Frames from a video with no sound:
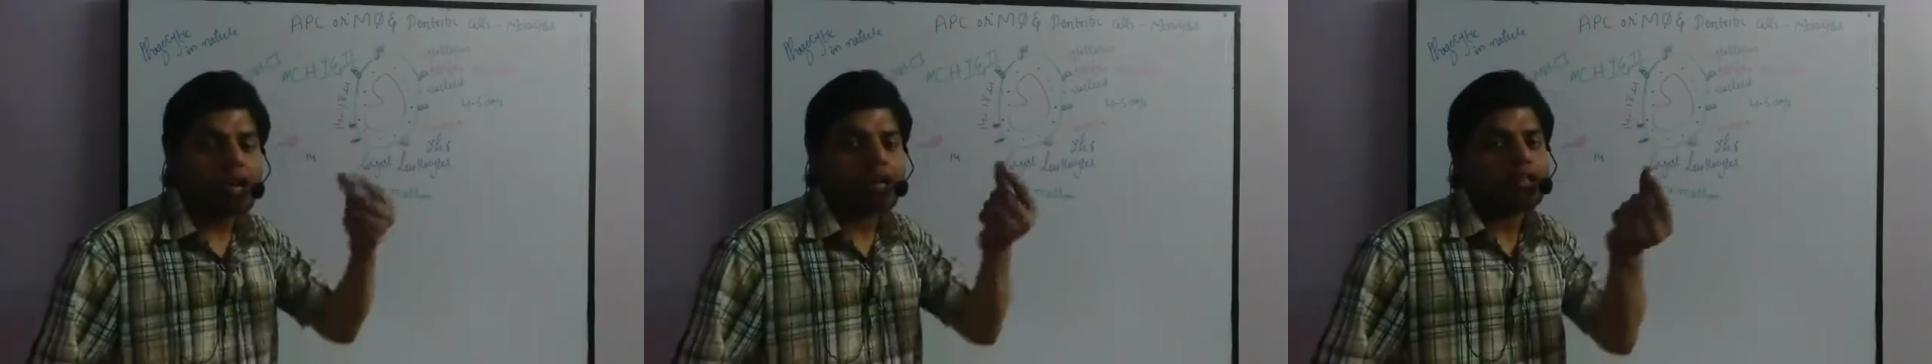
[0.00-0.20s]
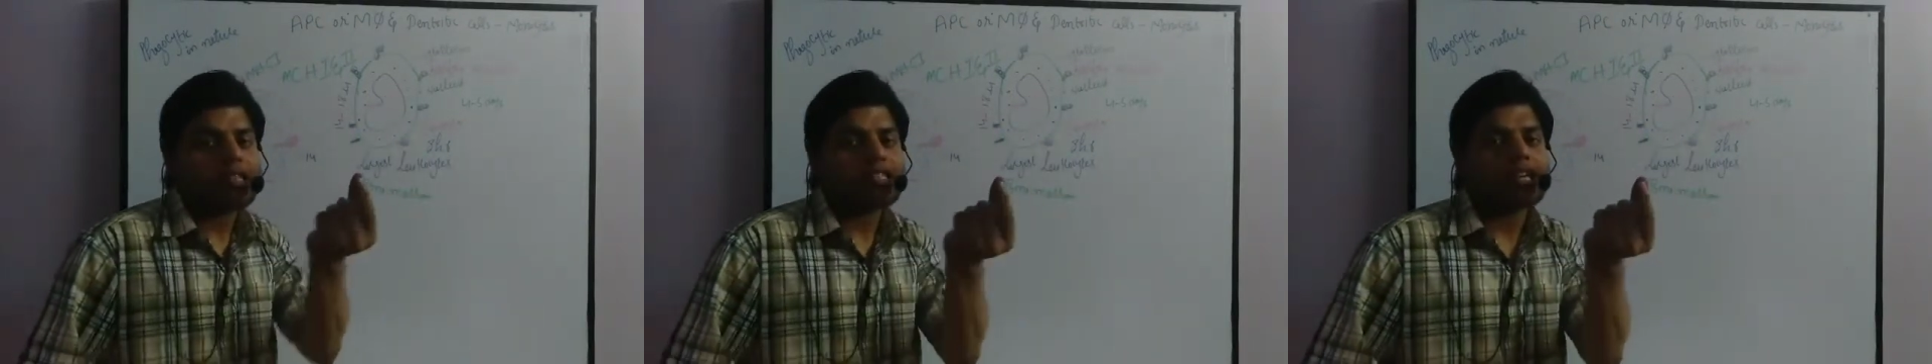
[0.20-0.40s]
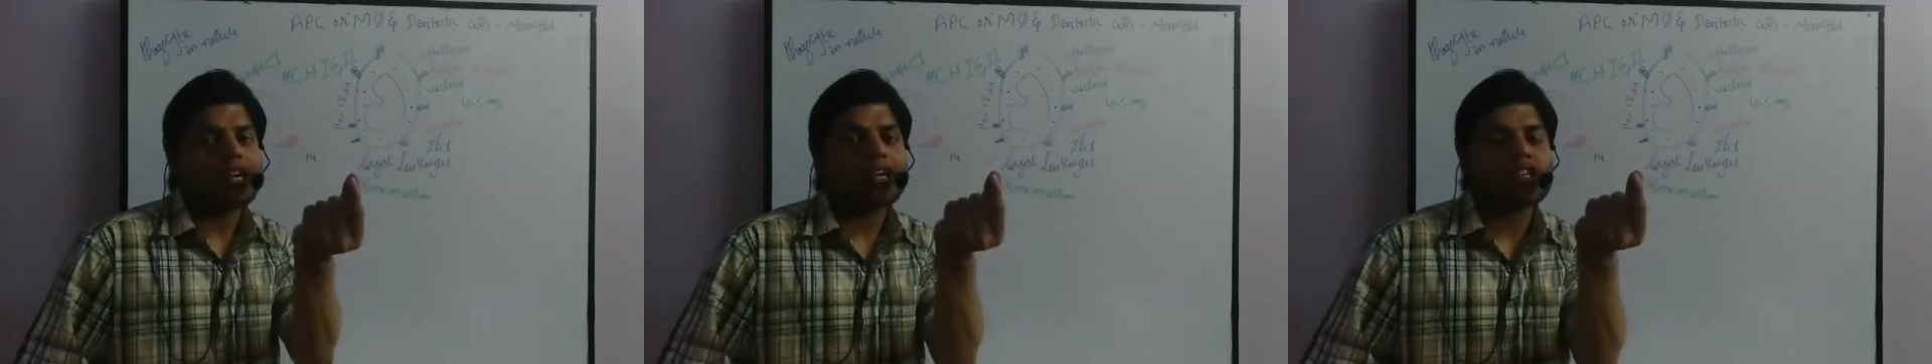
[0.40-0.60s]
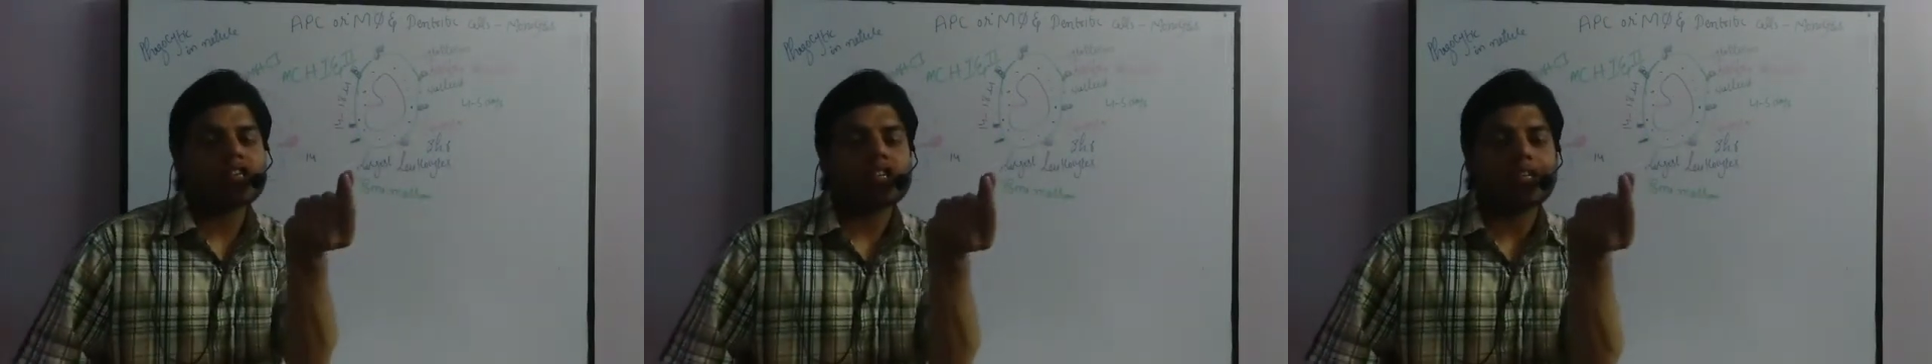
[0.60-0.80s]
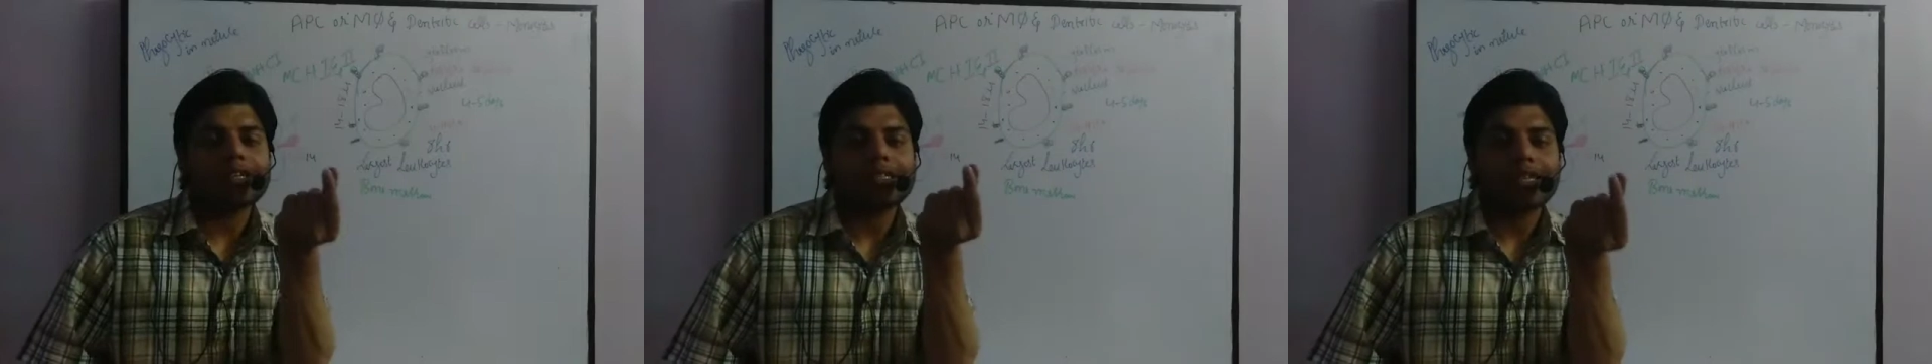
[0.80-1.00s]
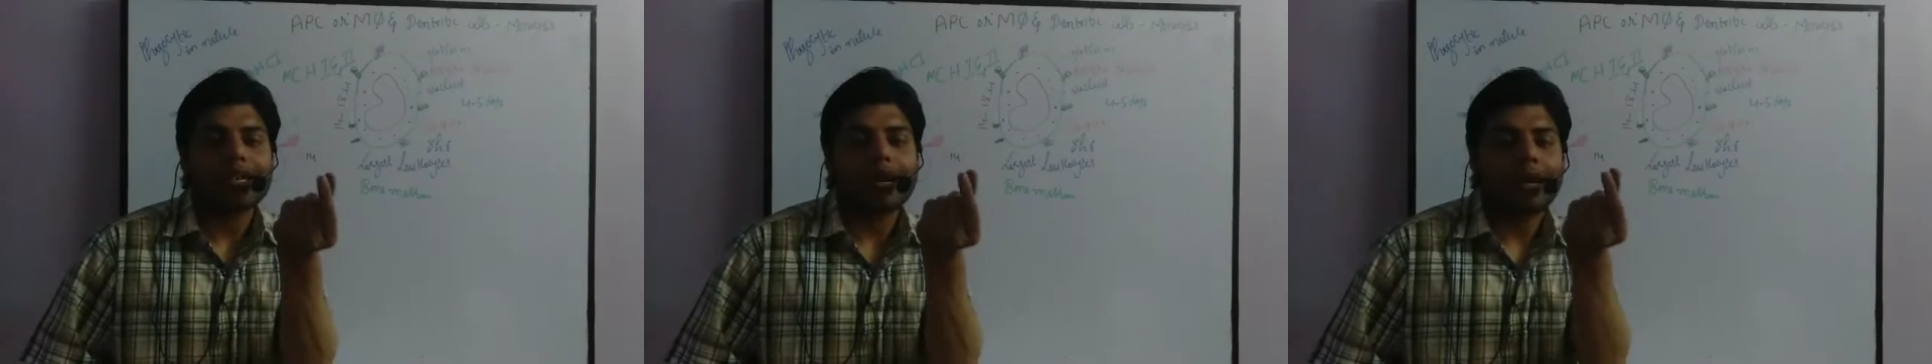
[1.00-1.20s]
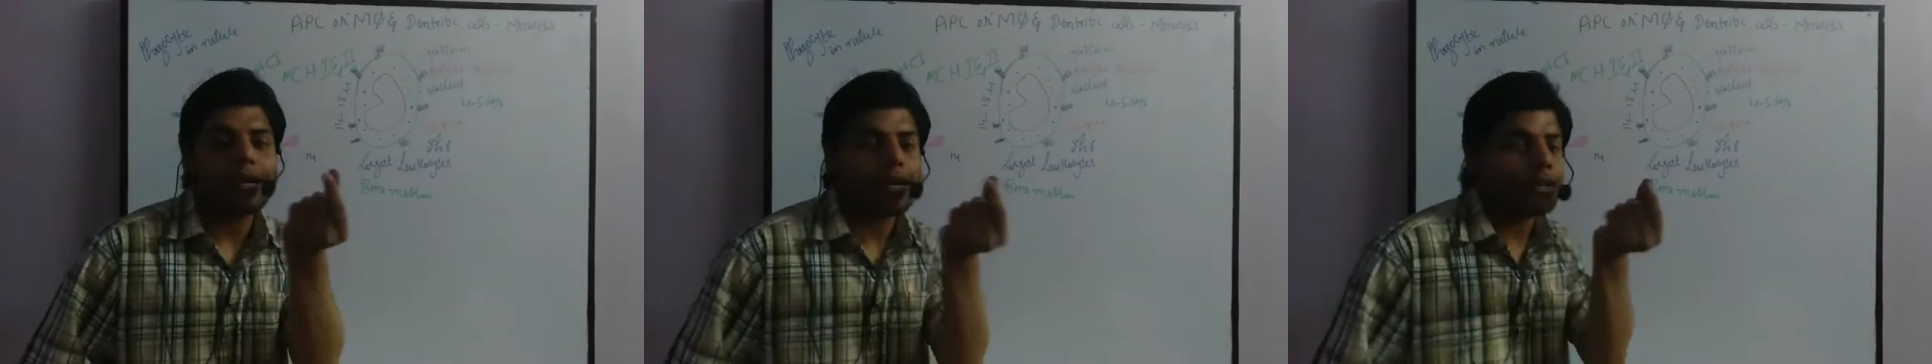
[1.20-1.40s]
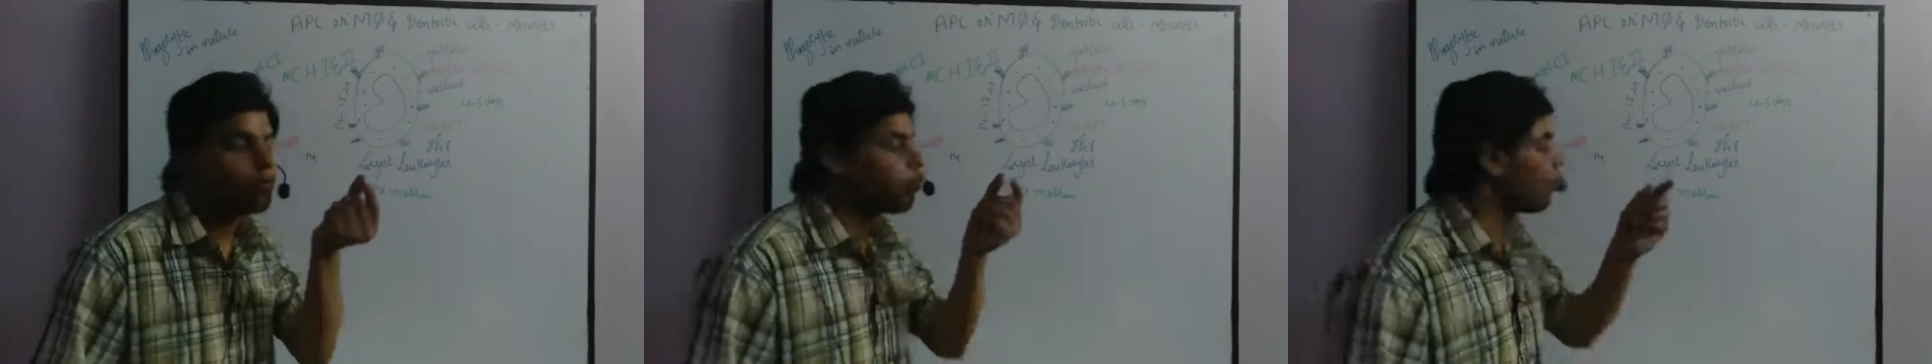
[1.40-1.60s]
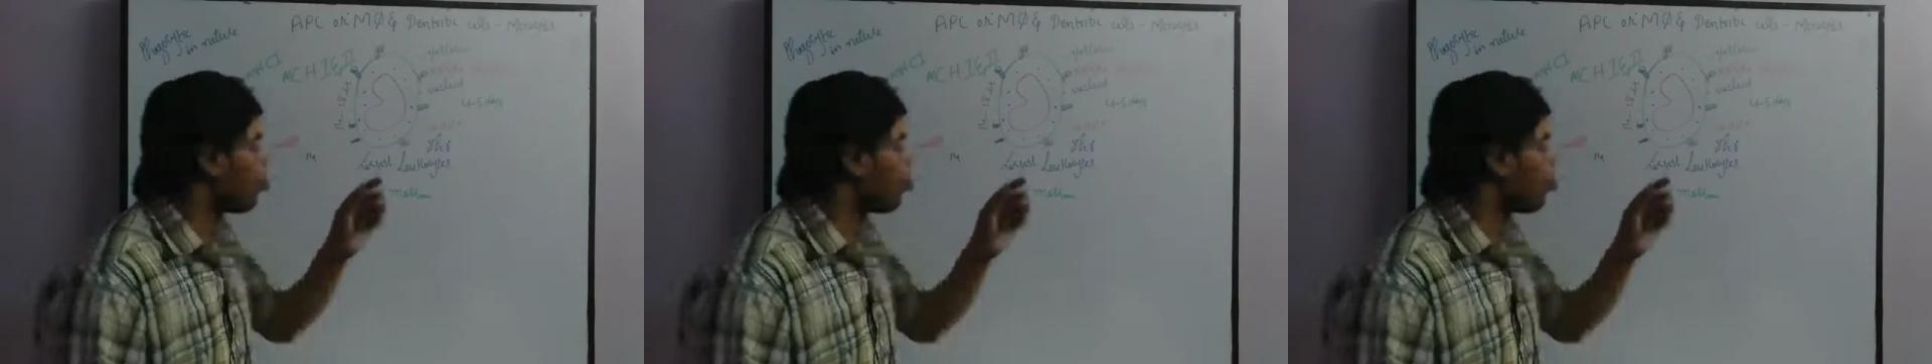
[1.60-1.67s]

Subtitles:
and this antigen is in a death